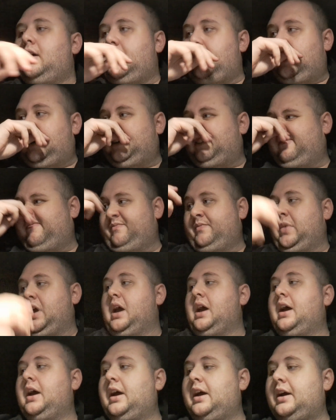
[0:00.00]

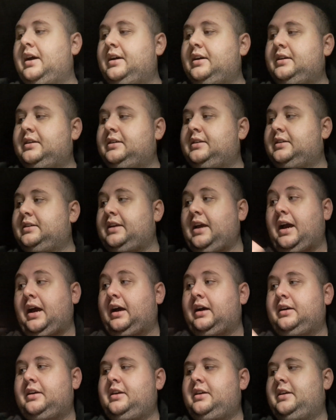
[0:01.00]

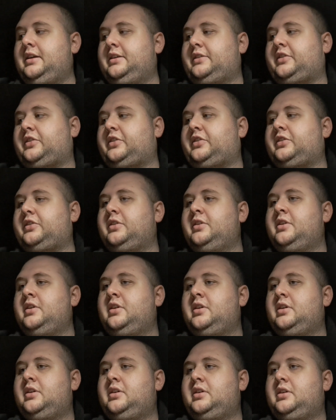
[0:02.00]
Yeah, it
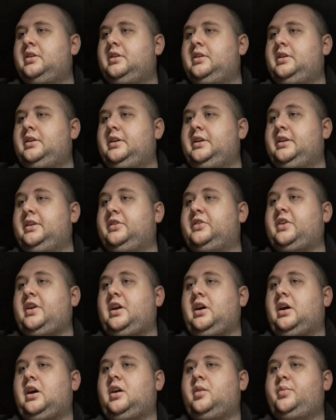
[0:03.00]
is a
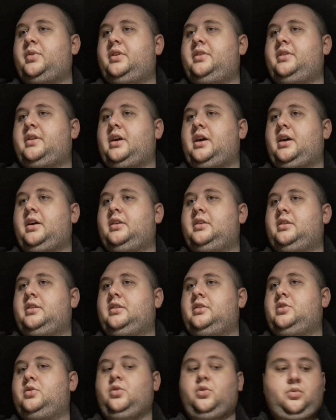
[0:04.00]
hobby that
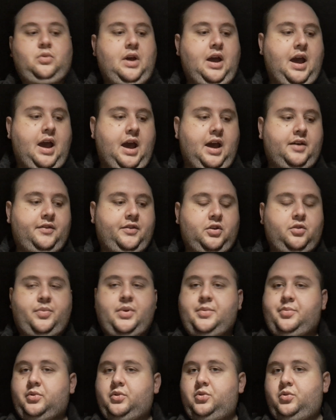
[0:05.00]
you don't have. There are
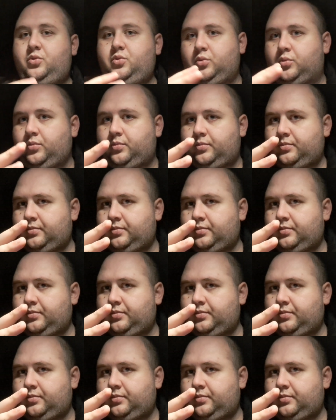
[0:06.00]
people who